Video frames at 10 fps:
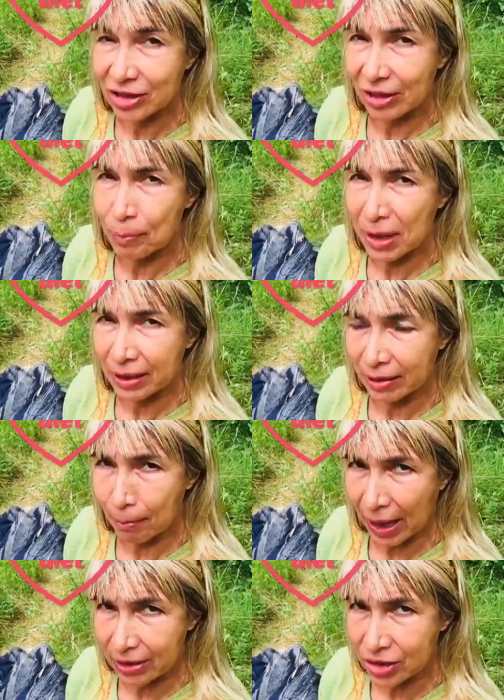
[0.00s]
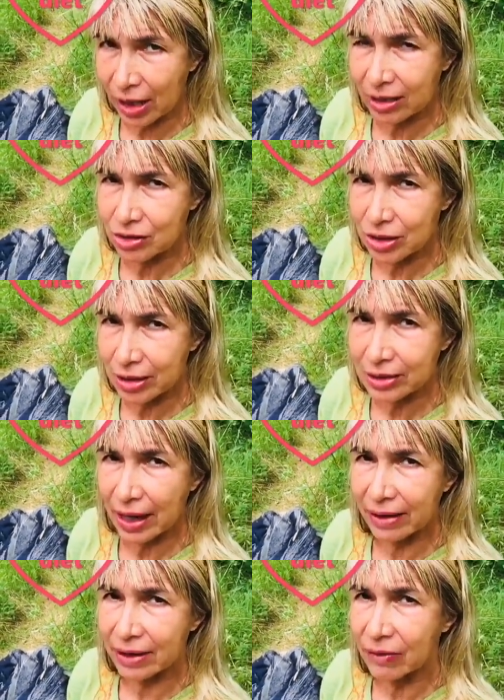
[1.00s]
I mean, my challenge is
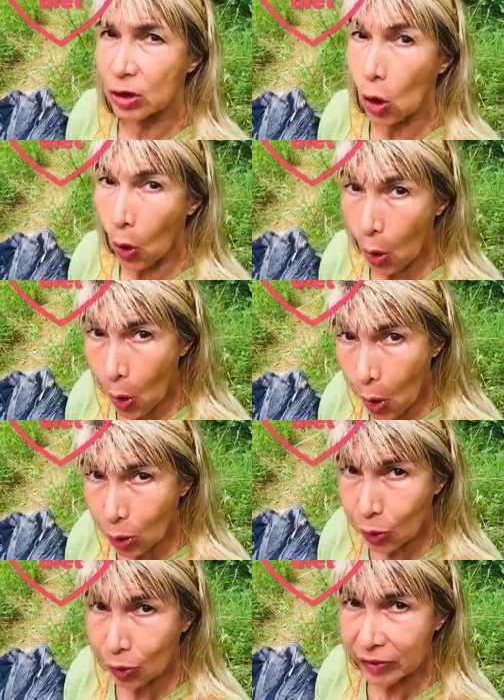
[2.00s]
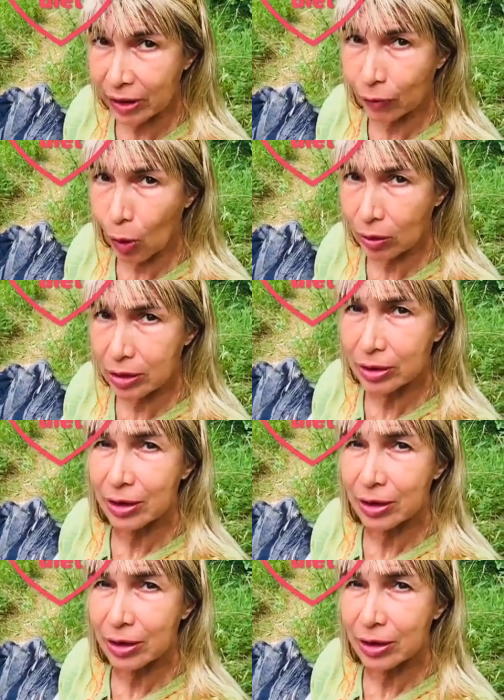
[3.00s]
I travel all over the world